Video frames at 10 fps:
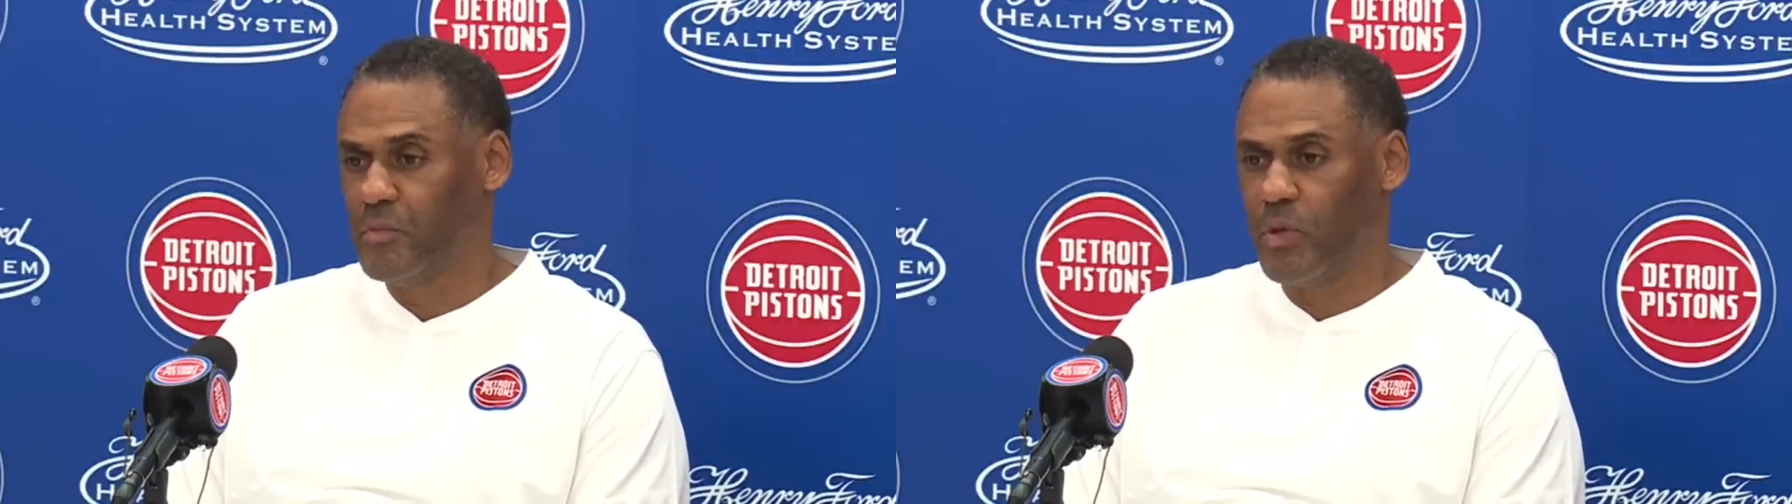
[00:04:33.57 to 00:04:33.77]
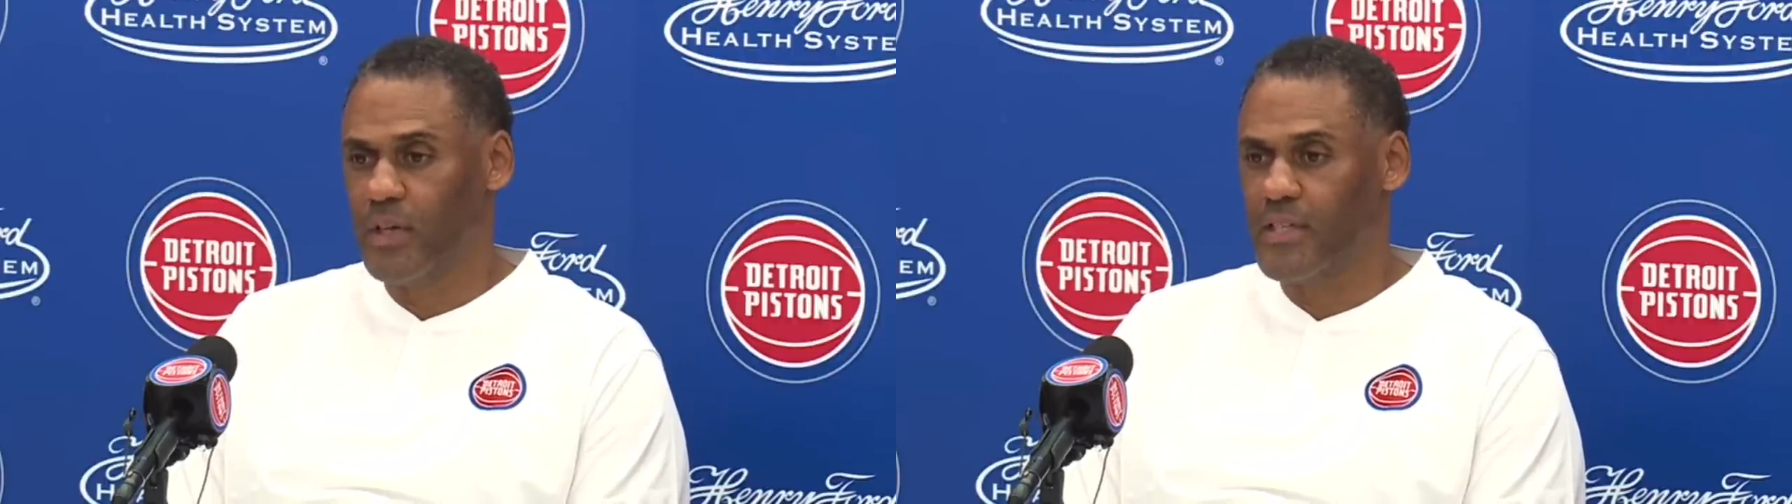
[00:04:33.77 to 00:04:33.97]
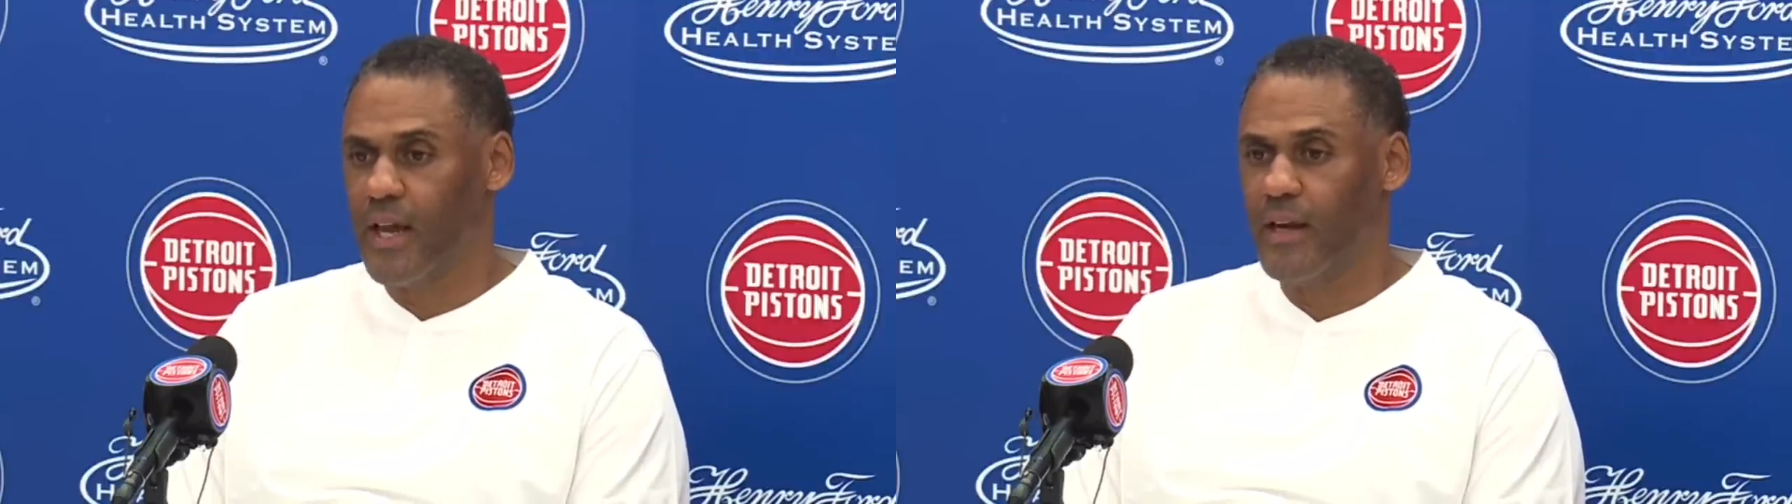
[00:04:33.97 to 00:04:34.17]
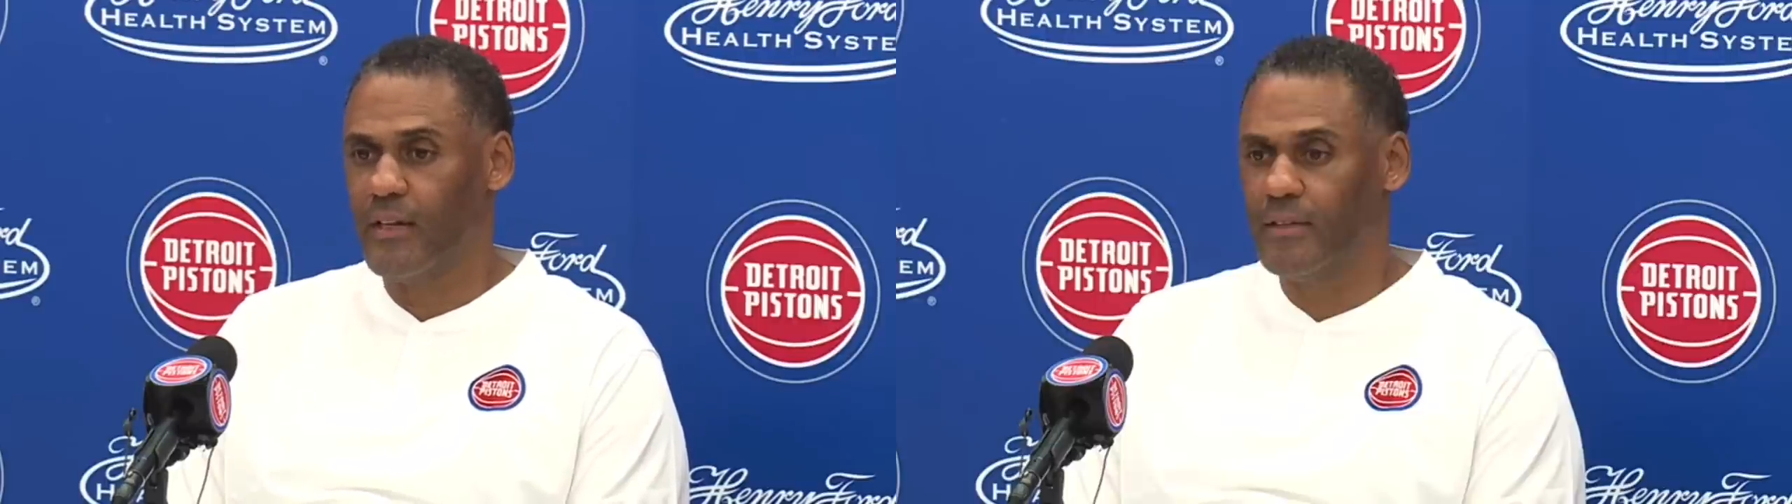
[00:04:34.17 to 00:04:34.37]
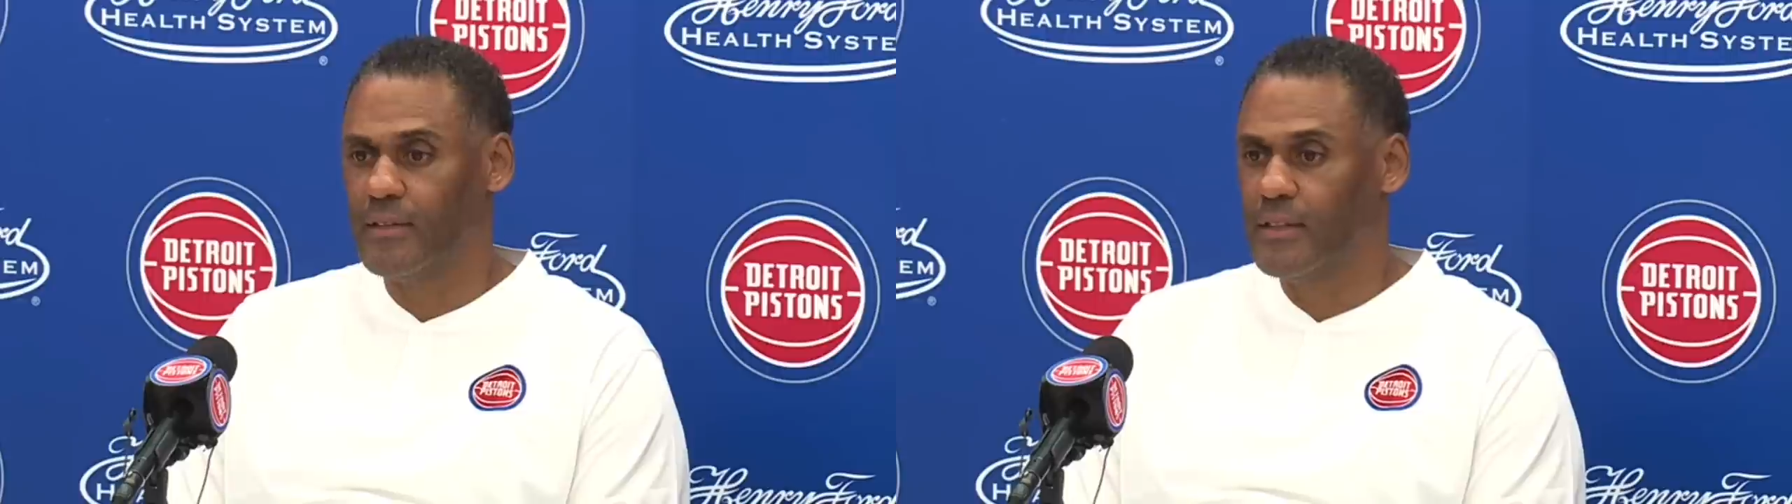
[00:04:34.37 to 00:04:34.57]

we're excited